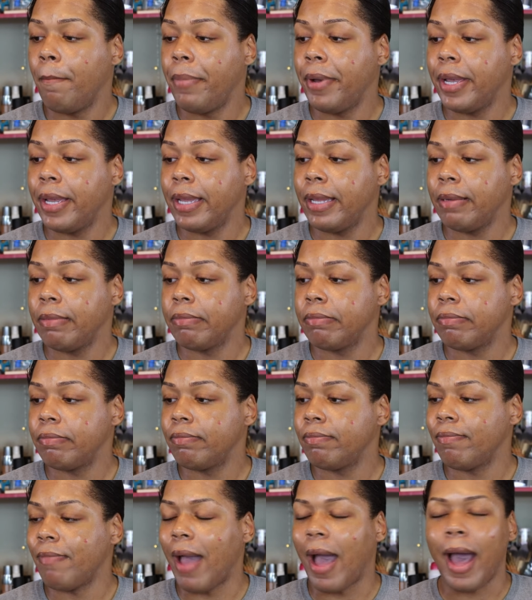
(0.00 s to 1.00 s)
but
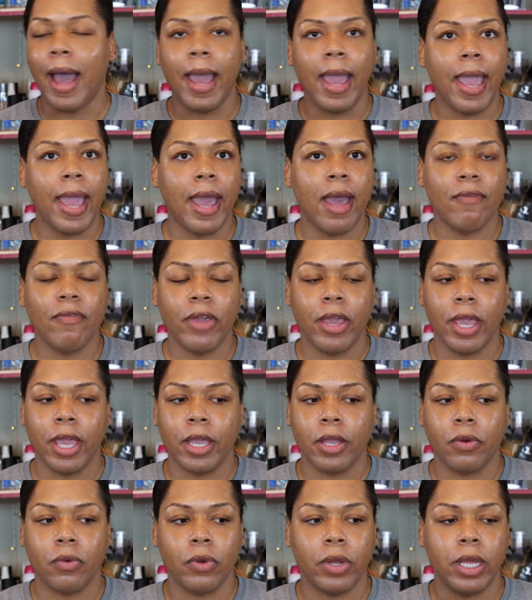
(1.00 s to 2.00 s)
I have
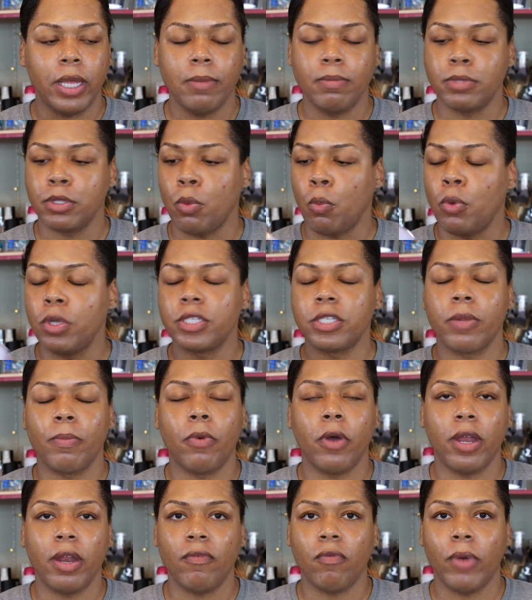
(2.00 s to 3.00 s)
hand creams. What's the
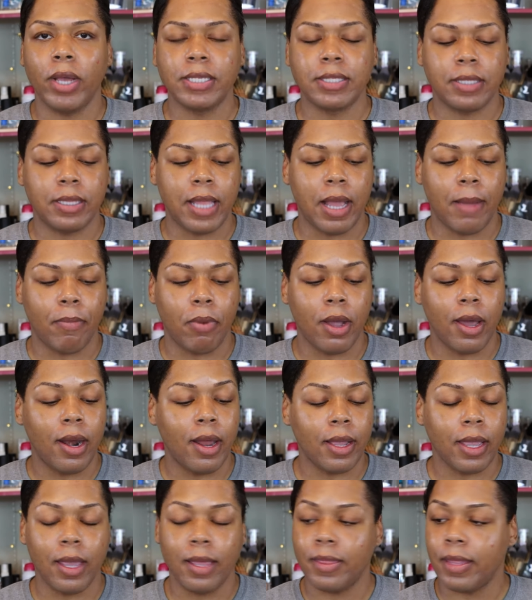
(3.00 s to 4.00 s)
point of wasting that
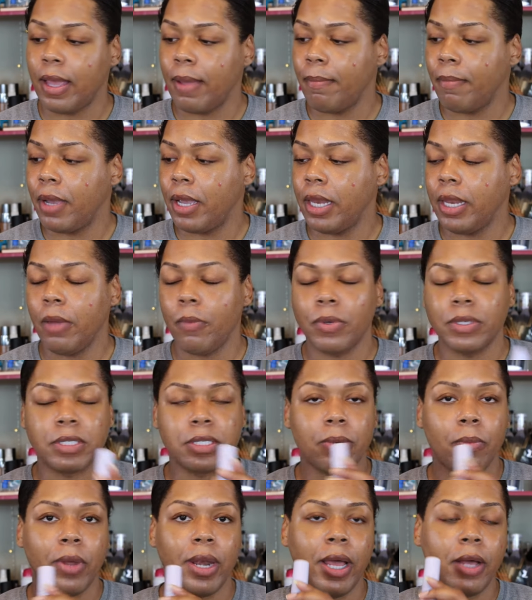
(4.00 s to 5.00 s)
product and that money when
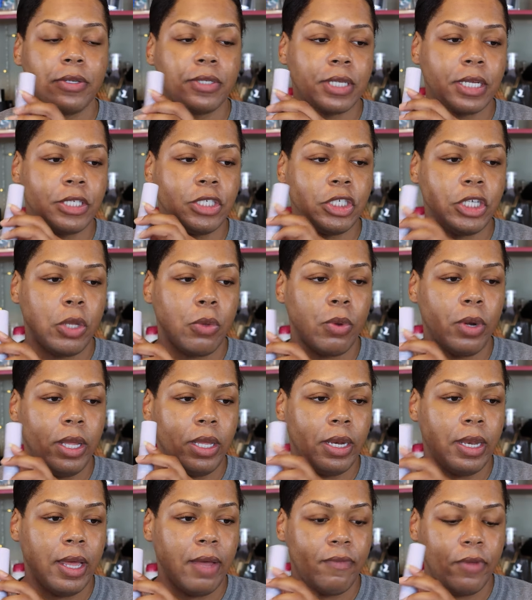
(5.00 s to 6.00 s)
someone else can
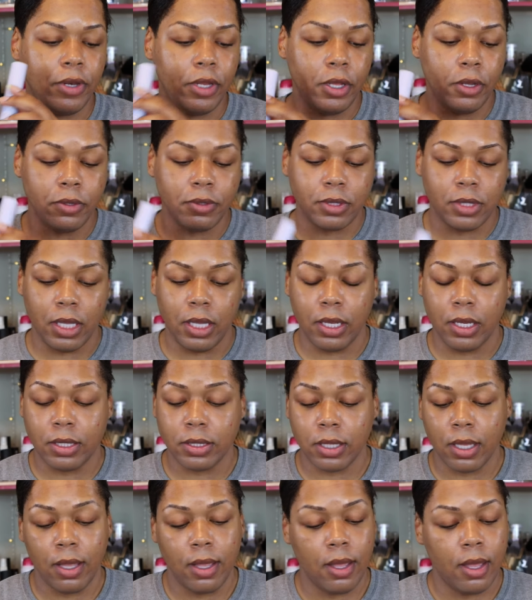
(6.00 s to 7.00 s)
genuinely love and use
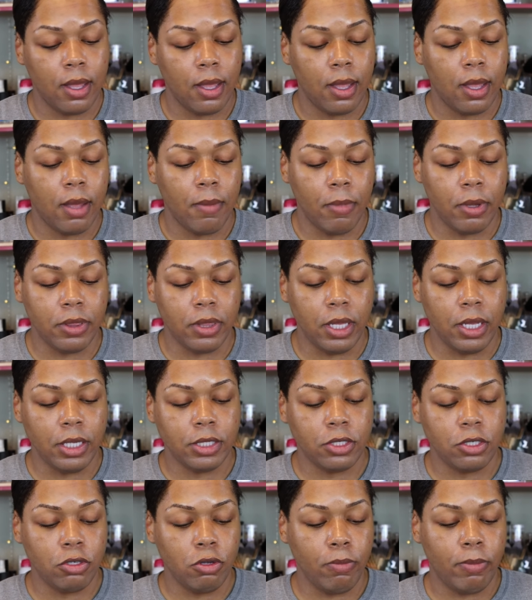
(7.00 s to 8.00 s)
these? But
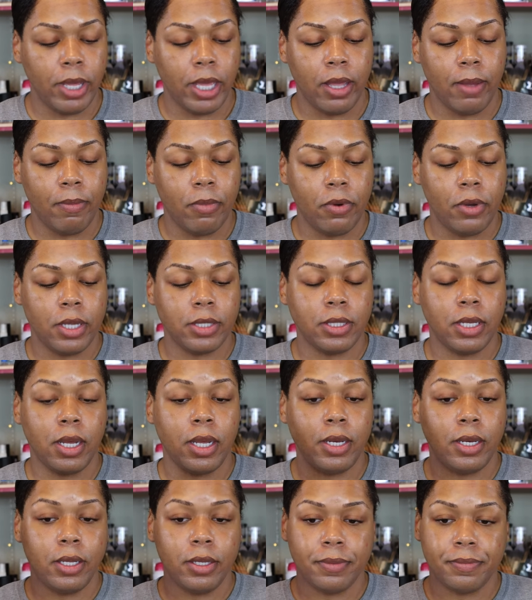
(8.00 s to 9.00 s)
these two bad boys,
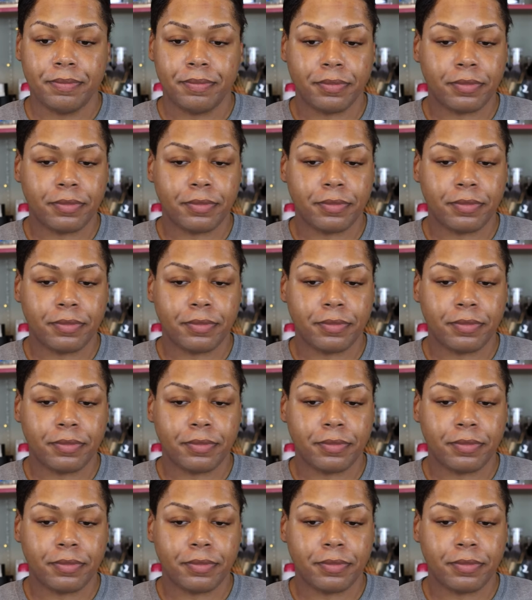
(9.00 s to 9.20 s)
honey,